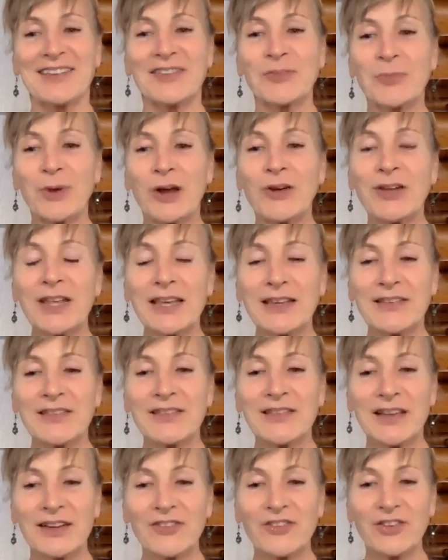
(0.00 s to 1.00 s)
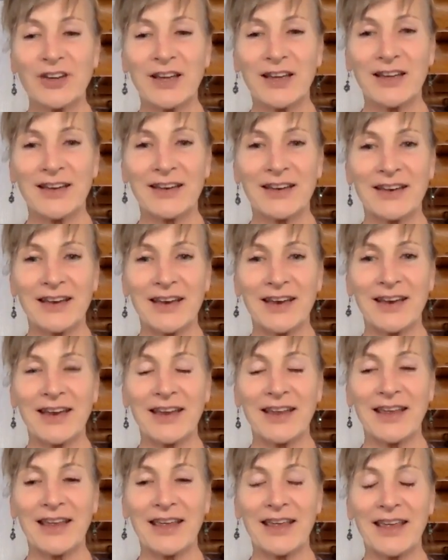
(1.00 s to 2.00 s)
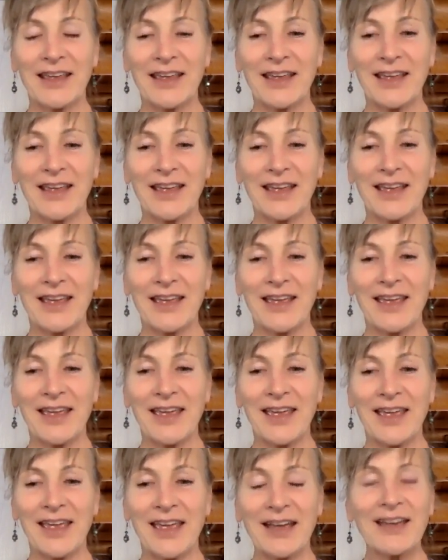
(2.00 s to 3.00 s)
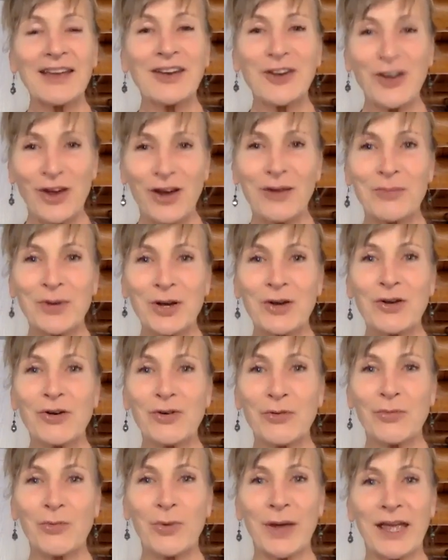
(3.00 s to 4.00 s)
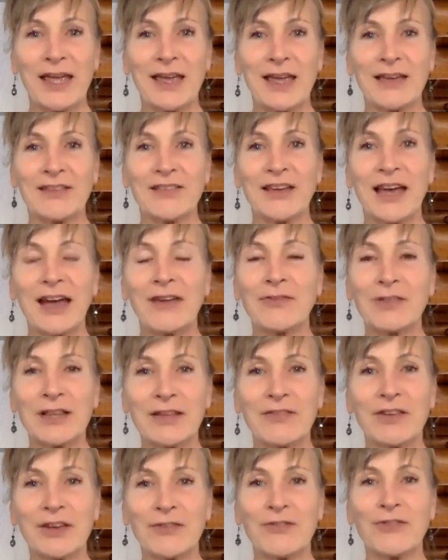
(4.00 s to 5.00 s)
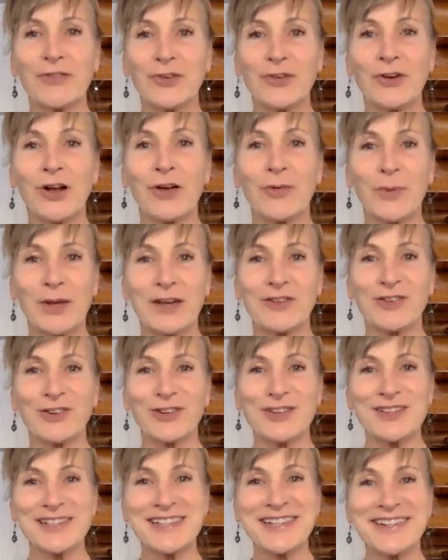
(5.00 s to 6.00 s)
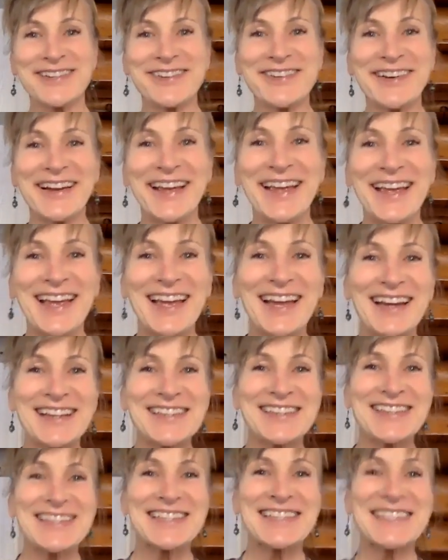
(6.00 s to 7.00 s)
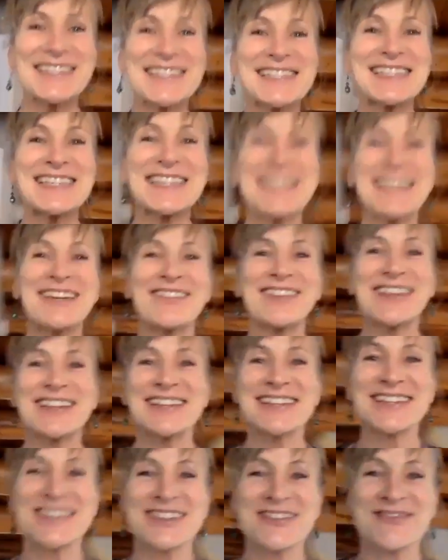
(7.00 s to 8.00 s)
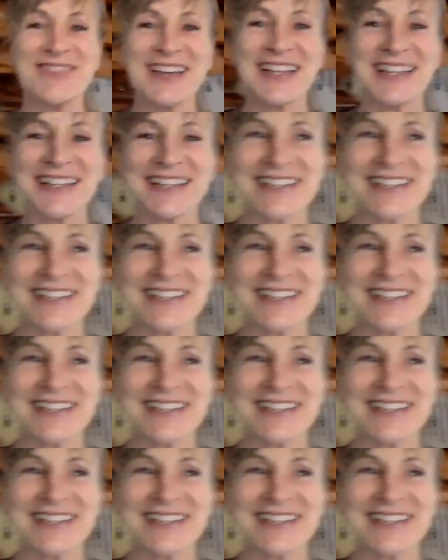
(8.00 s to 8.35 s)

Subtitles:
Sprouting is such an economical way to have living food all winter. So as you can see, I'm going to turn my